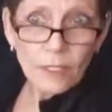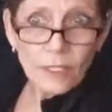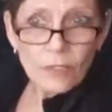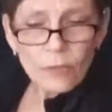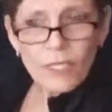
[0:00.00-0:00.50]

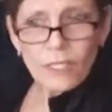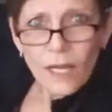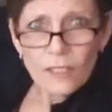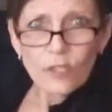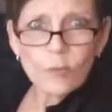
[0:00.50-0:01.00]
So it's
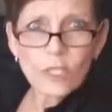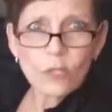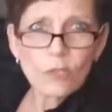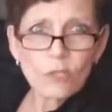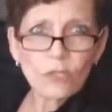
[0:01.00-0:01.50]
not so much I
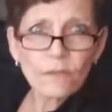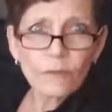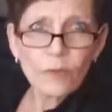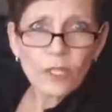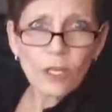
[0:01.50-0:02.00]
was looking
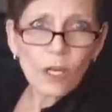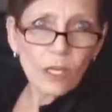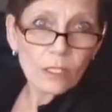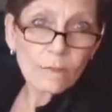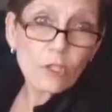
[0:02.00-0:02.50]
for the
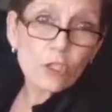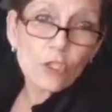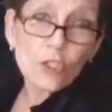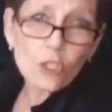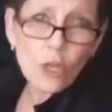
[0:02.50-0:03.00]
olive to
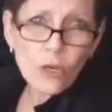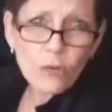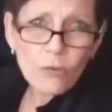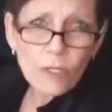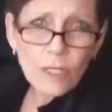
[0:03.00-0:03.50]

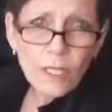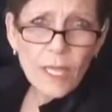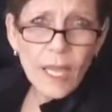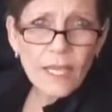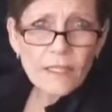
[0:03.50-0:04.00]
show
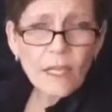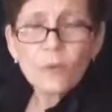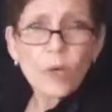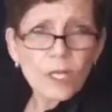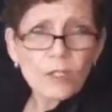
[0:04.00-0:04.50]
as I
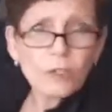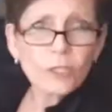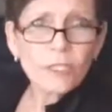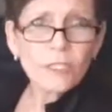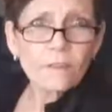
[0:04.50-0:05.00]
was
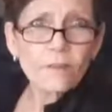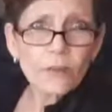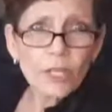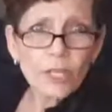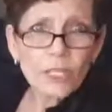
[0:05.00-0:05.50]
looking
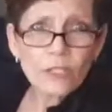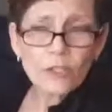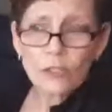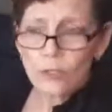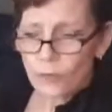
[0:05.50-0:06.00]
for it
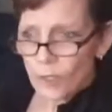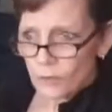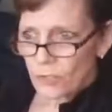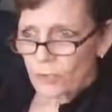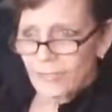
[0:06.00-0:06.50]
to,
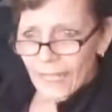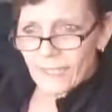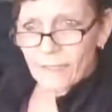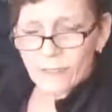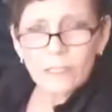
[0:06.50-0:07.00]
to
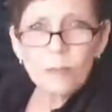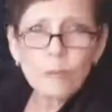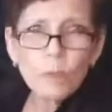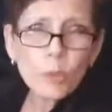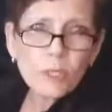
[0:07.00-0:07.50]
lend a little
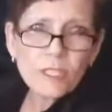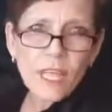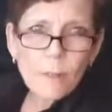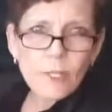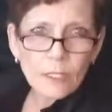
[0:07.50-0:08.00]
bit more
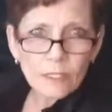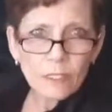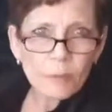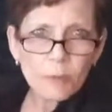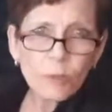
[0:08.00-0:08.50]
depth and a
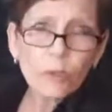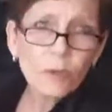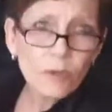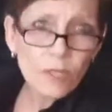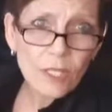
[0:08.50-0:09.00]
little bit more
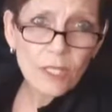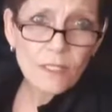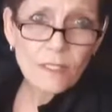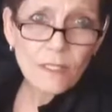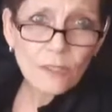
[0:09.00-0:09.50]

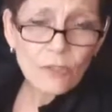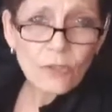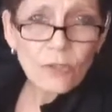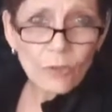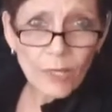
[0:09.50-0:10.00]
earthiness to
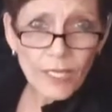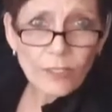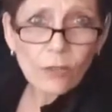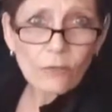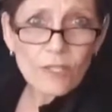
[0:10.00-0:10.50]
the gray
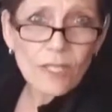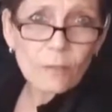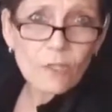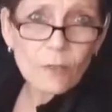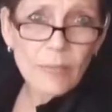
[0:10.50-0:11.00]
tones that I
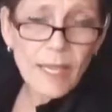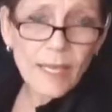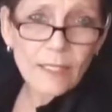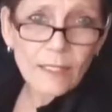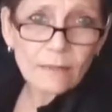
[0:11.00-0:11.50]
was going to be
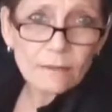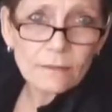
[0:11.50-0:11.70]
adding